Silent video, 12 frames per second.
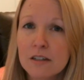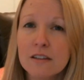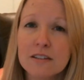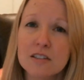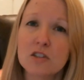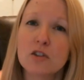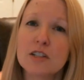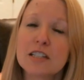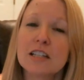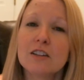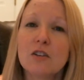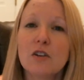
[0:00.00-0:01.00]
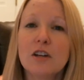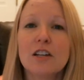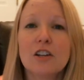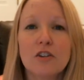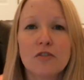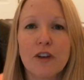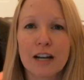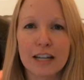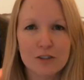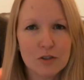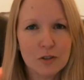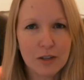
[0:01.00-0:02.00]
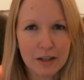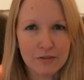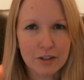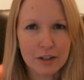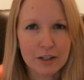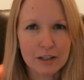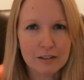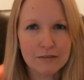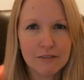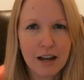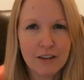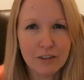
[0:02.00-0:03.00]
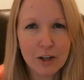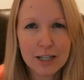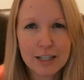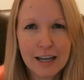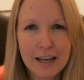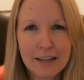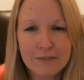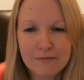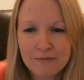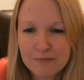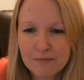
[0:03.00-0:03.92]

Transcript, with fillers: This is Christine Luken, your financial lifeguard. Have a great day.